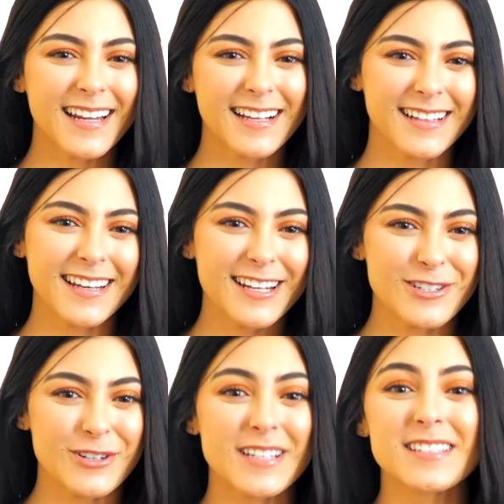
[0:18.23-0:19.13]
cleaning
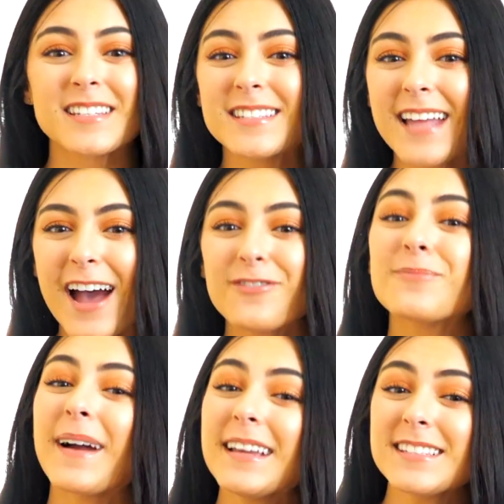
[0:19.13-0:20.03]
duties to staff
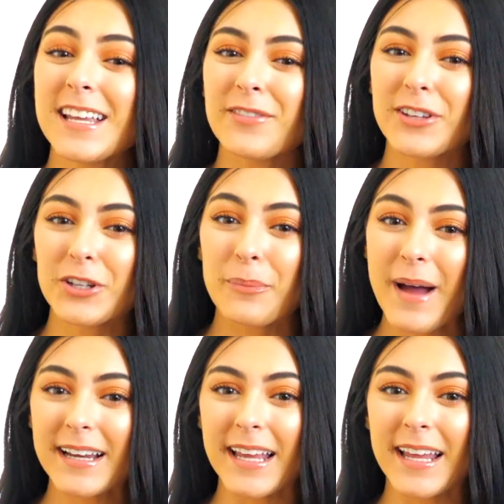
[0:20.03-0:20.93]
might save a little
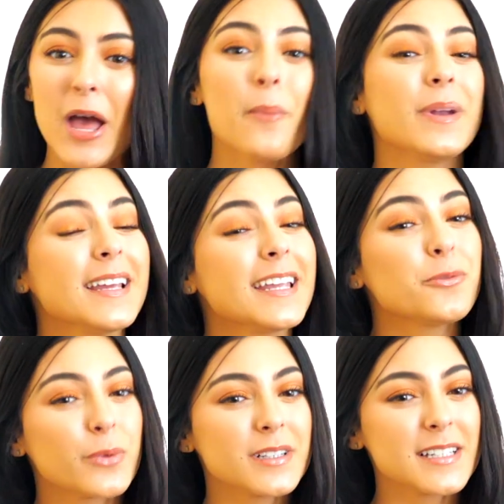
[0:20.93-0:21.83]
money, but it
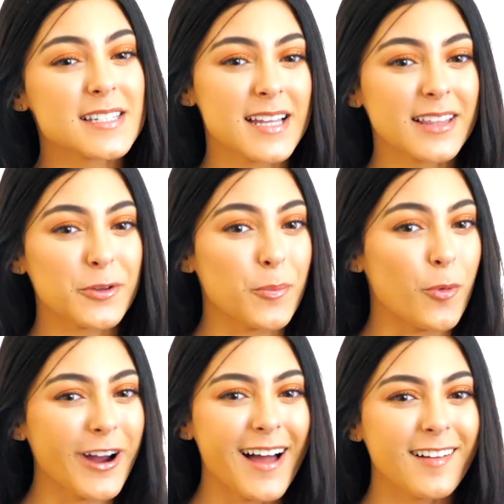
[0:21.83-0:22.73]
can really sink their
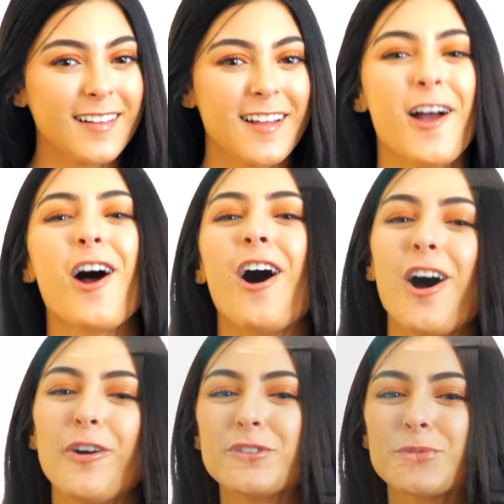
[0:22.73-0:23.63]
morale.
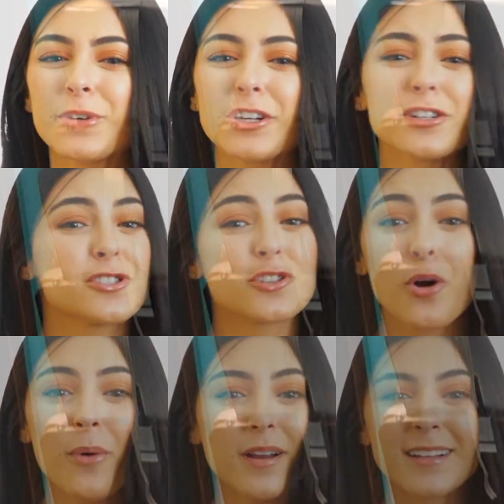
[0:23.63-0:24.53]
Office workers
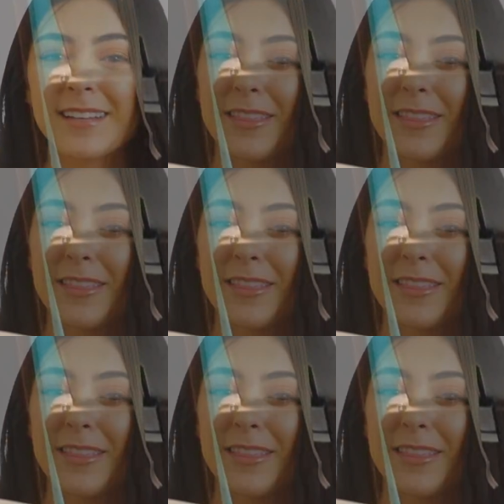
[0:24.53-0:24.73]
don't want to clean